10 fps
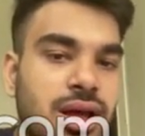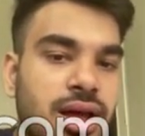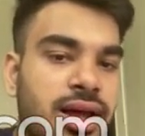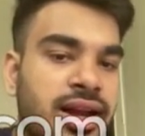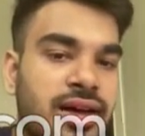
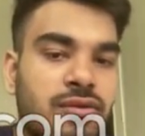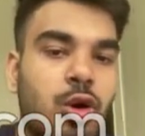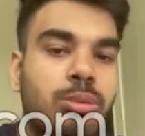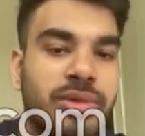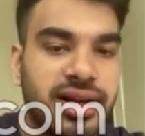and I have
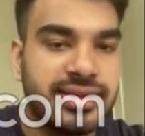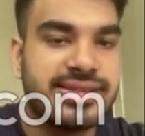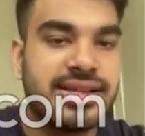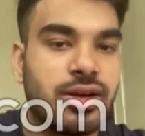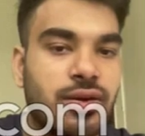not made
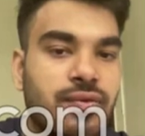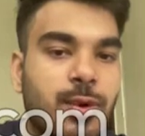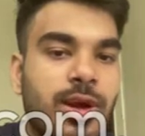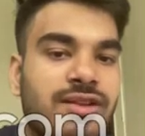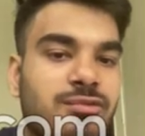this array of
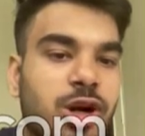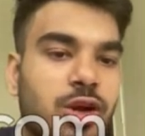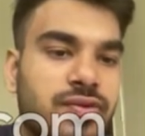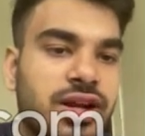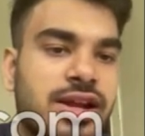12 but
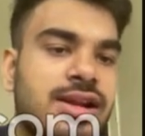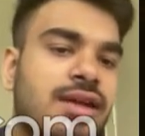of 13.